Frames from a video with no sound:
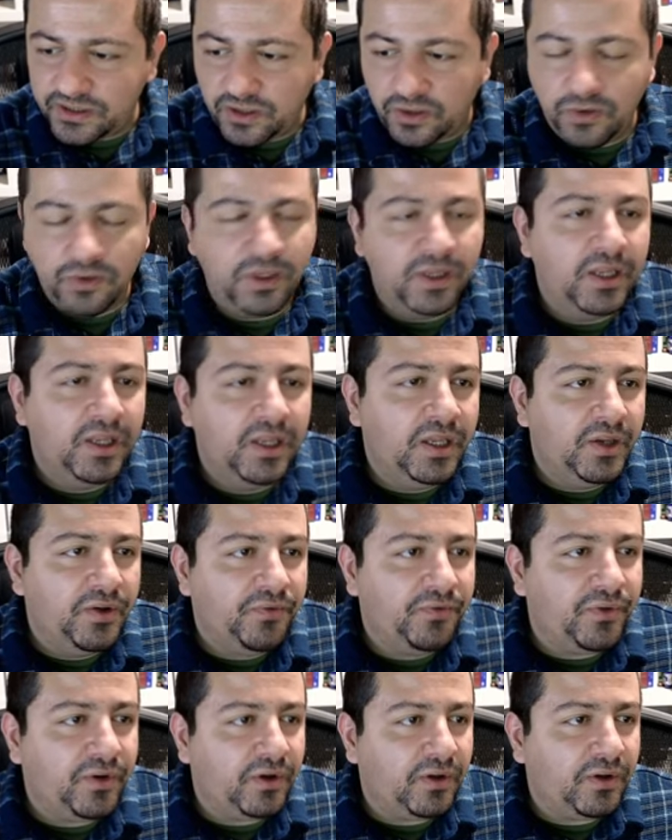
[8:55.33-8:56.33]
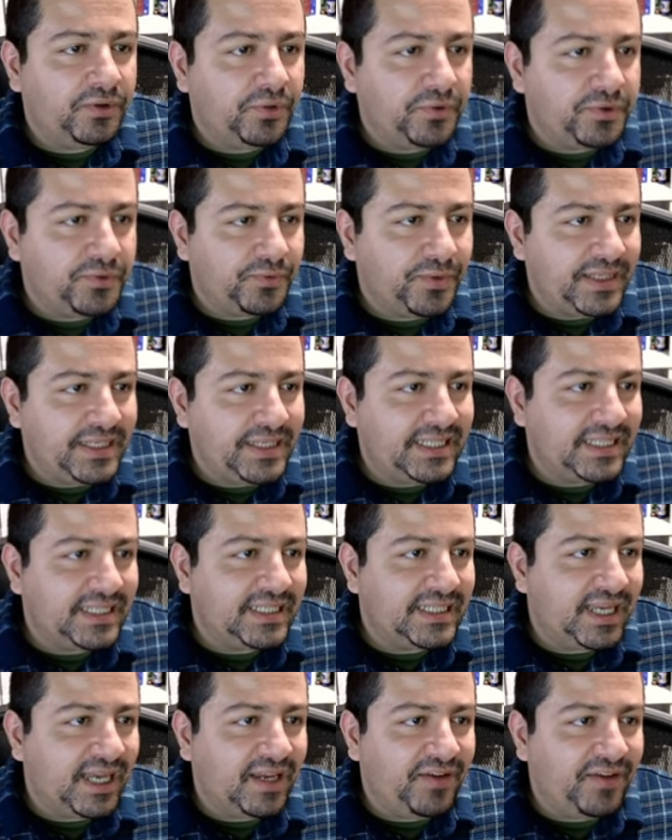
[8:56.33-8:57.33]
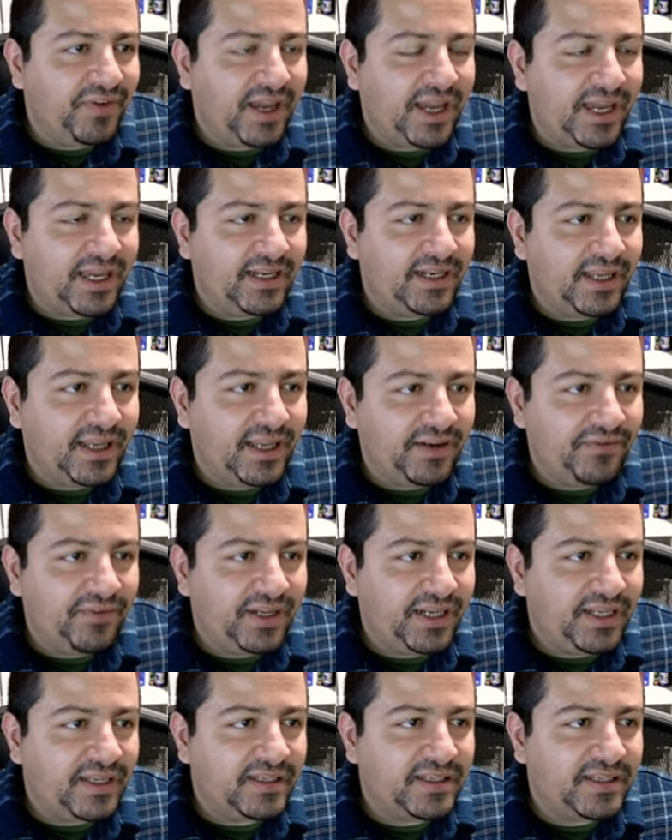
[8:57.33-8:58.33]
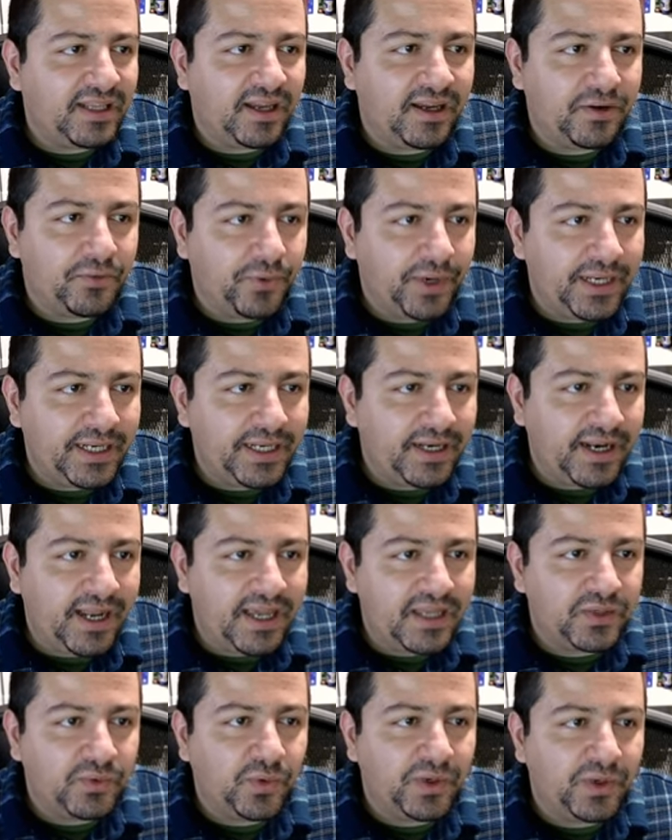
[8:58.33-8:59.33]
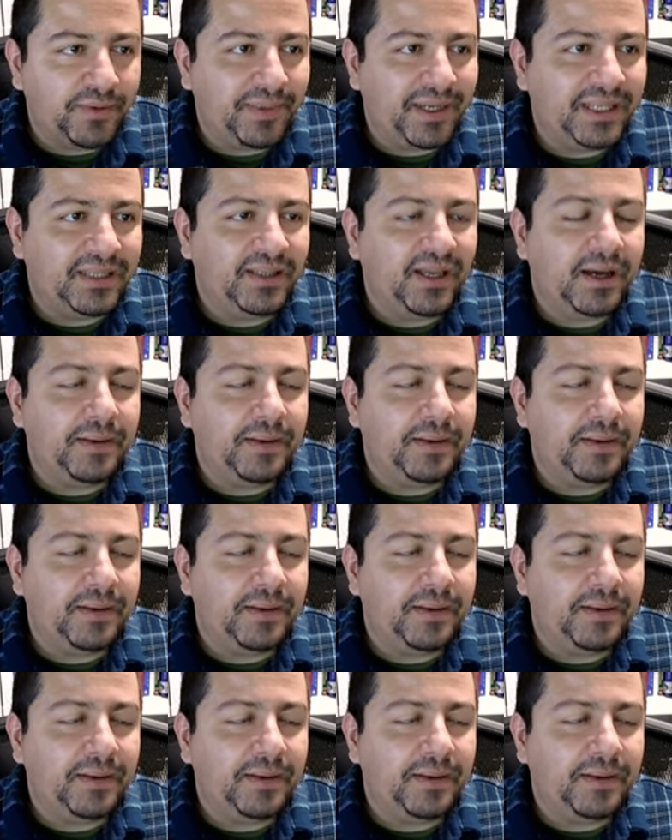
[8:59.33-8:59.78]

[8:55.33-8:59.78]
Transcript: So, for all those reasons, I've had NVIDIA stock rated as one of my